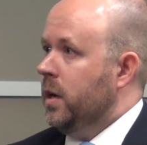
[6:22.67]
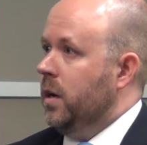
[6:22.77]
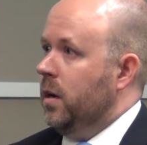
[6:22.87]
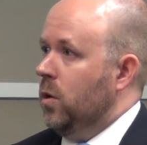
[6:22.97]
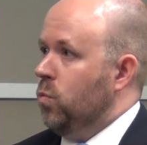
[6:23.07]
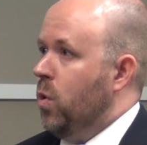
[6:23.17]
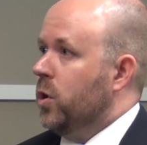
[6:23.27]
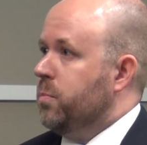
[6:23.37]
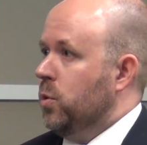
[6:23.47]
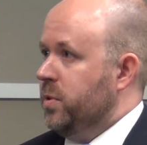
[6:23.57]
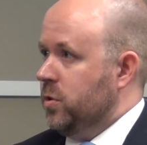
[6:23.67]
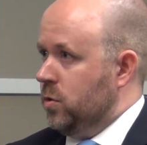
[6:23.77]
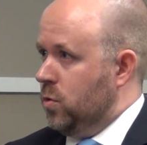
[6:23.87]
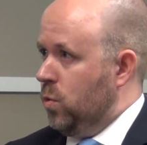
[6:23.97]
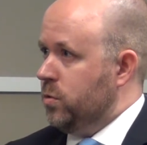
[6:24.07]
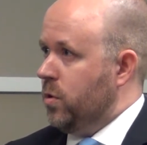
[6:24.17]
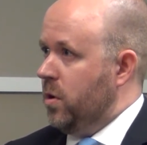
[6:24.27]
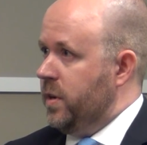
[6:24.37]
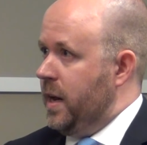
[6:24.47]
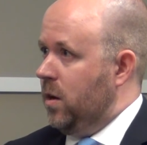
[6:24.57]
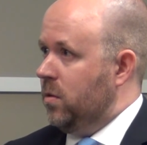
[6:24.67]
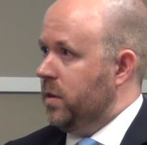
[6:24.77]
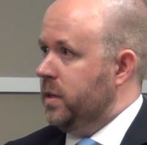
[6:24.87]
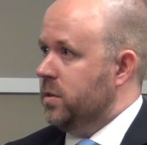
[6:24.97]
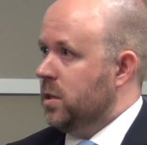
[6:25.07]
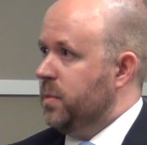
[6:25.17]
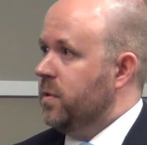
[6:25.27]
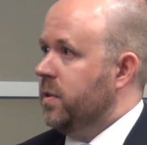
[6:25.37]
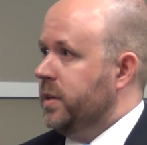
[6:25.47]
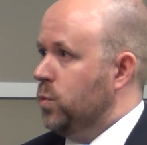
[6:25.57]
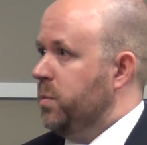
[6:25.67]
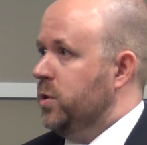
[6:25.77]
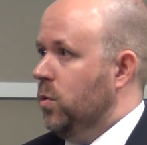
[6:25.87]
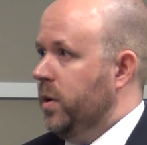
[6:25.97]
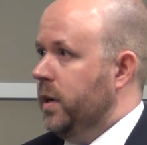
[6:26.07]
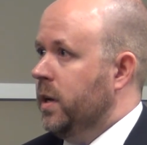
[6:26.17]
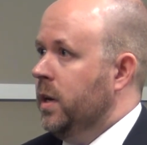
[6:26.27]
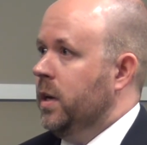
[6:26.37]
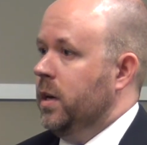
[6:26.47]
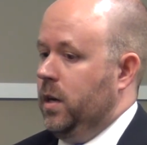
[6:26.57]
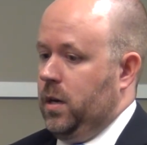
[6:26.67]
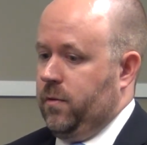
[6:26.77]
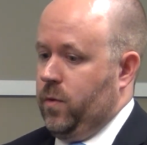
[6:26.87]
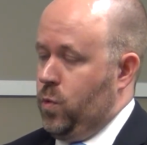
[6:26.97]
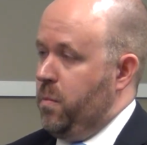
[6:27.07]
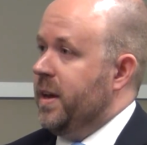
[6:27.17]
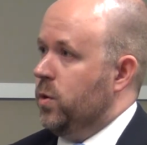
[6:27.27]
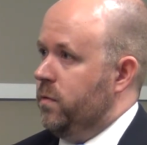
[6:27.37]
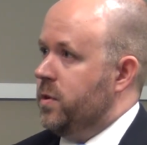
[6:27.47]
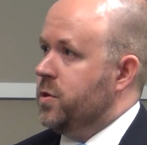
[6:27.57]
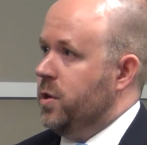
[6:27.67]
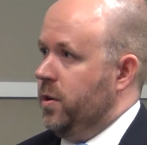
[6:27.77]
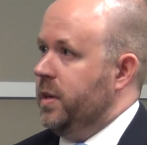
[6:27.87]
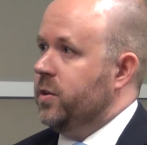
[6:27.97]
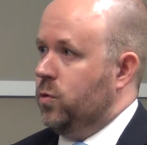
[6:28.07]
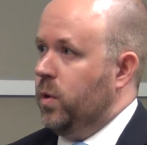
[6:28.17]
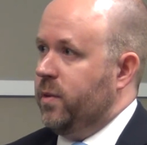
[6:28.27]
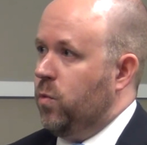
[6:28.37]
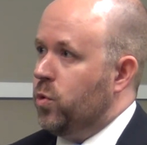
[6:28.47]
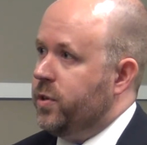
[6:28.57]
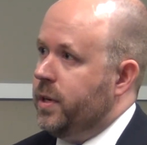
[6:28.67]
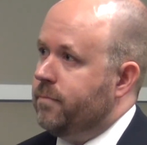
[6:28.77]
what our purpose and goals are now, and some of the things we'll be doing for the remainder of this year and into 2014.